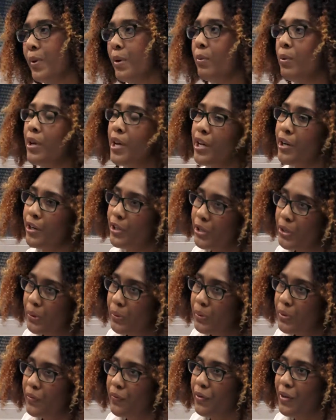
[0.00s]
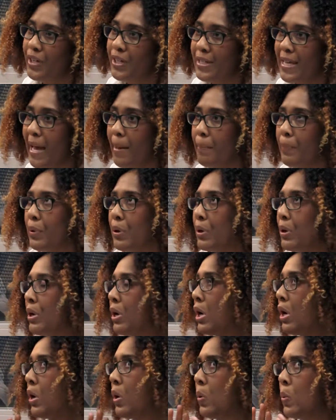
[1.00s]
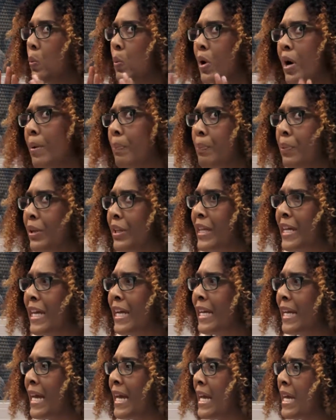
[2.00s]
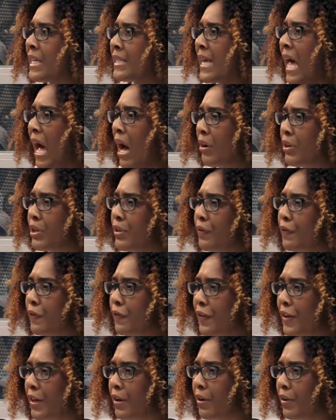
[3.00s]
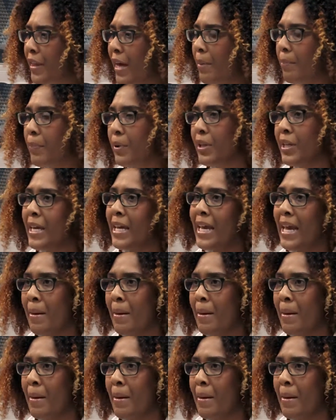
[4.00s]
we will introduce, for example, what bullying is, how you feel that bullying